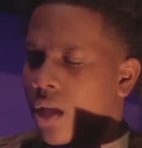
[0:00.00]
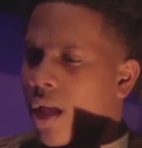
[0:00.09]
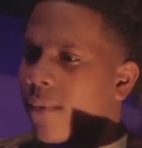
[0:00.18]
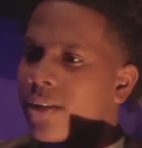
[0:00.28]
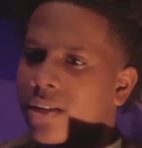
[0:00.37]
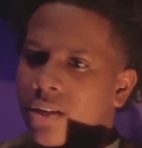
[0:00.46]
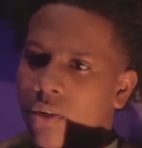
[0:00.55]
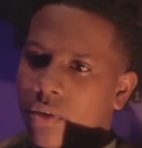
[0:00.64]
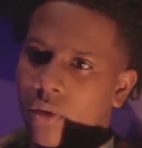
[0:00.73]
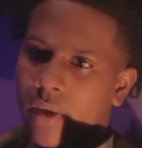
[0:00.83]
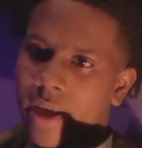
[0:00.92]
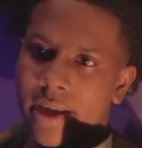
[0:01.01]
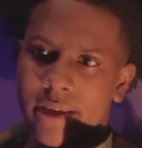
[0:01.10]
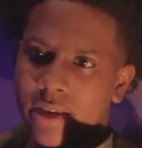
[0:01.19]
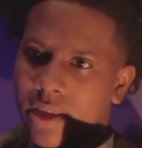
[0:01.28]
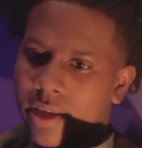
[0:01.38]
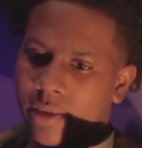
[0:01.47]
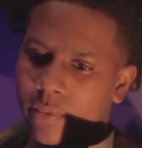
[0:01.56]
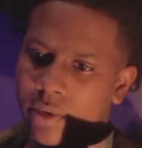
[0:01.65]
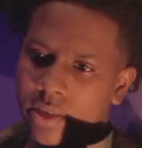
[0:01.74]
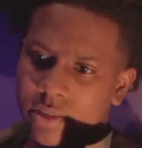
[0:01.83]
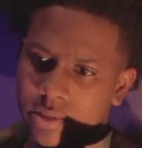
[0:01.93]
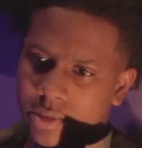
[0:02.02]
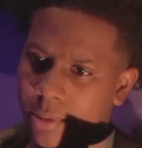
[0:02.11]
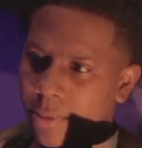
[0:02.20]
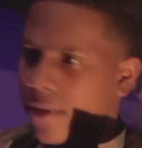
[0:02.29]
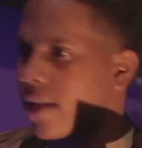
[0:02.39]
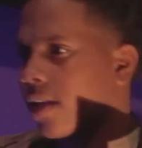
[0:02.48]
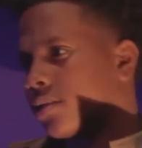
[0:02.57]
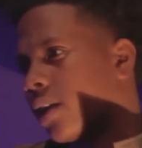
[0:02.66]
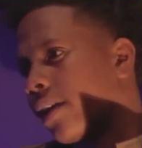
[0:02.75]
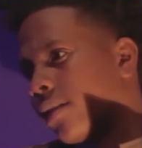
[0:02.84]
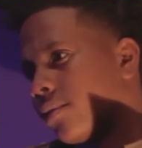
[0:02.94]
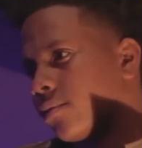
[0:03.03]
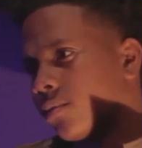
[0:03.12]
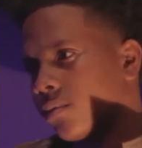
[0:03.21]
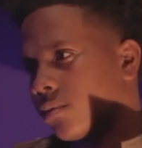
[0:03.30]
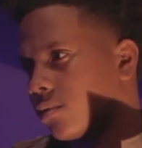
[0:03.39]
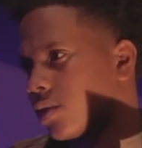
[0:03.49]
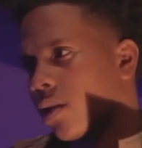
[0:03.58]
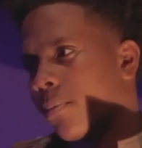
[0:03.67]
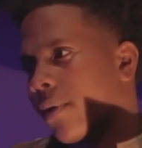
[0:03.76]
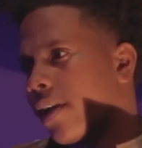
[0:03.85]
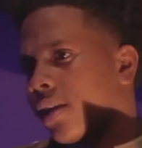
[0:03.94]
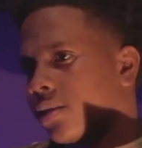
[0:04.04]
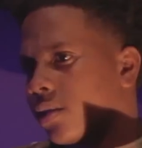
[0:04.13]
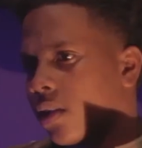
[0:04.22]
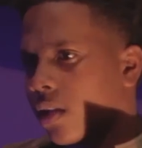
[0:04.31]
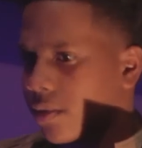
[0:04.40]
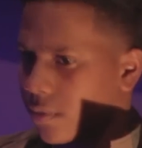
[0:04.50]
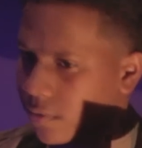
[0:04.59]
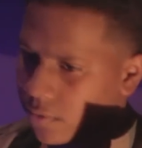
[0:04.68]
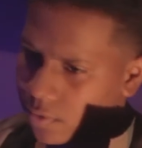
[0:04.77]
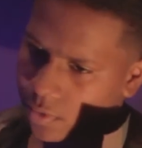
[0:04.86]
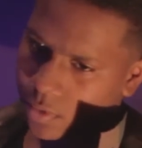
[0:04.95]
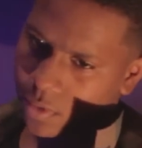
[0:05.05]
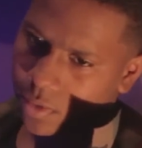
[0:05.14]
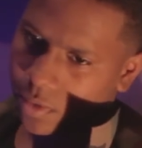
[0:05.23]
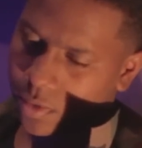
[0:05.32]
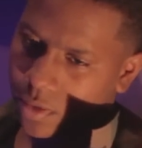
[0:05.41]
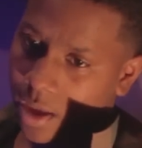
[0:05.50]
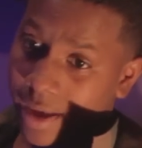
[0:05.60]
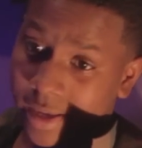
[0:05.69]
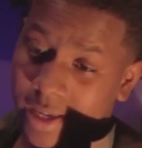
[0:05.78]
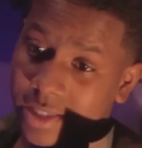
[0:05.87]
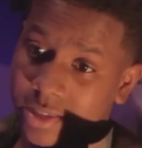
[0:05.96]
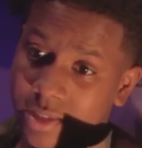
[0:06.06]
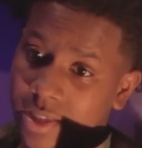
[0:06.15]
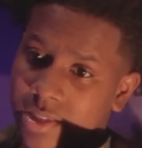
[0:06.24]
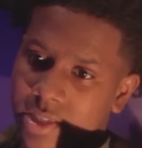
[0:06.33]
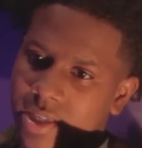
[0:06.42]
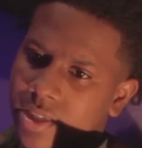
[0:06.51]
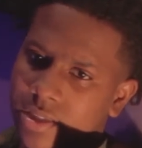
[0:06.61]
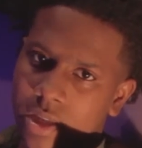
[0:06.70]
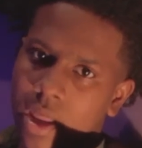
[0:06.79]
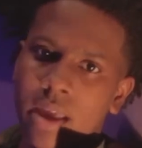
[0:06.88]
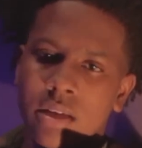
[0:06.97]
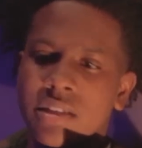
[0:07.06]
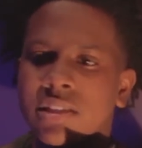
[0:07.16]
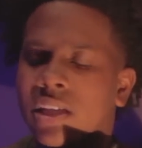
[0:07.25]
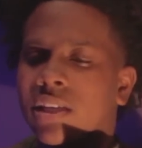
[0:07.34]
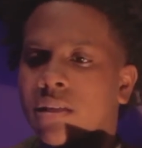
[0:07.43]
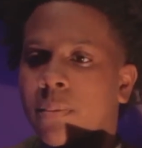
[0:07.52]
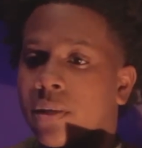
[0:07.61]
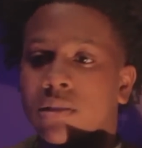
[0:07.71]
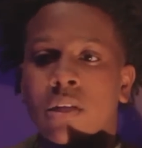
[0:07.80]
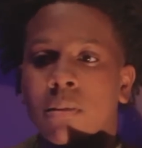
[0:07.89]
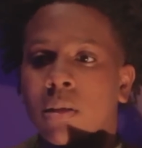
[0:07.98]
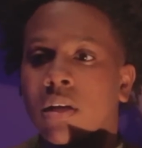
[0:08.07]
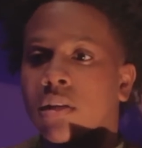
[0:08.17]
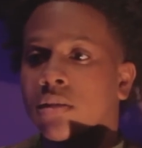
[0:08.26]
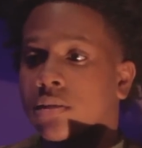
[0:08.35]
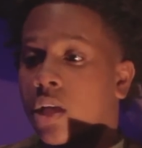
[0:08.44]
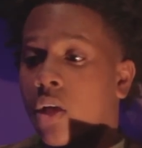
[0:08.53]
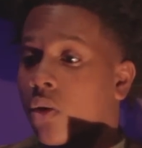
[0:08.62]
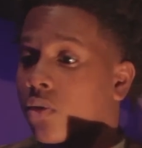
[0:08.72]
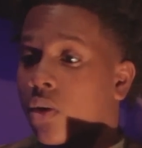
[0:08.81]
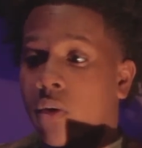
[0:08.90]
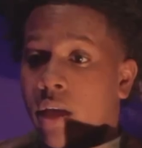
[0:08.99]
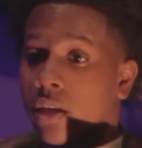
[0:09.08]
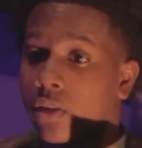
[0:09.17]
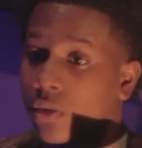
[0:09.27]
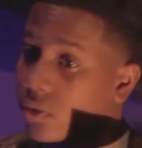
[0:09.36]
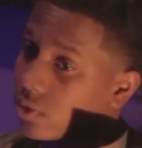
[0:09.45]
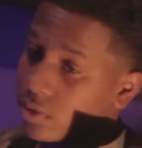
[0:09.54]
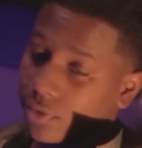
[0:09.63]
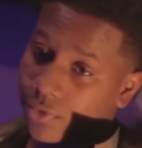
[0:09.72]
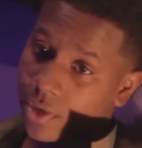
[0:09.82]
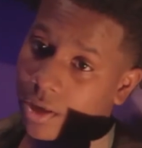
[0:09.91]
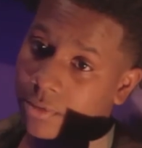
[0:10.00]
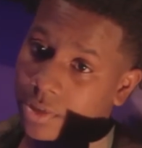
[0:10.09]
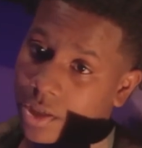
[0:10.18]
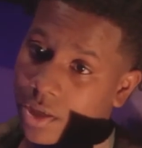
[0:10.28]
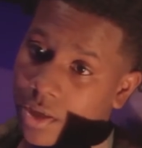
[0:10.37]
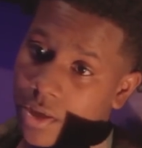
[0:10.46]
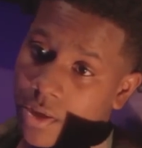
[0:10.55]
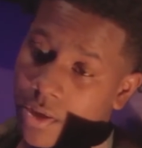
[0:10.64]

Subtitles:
really don't know how I, like, really surpassed it. Like, I guess DJs, a lot of DJs picked up Colors. I don't know how, though. You feel what I'm saying?